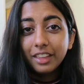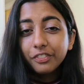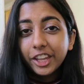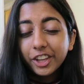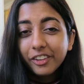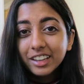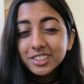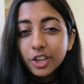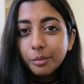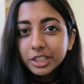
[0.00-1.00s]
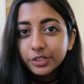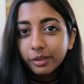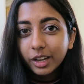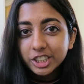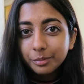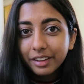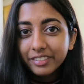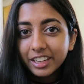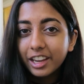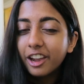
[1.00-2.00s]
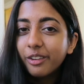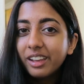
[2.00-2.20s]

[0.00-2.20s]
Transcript: Thank you guys so much for watching my video.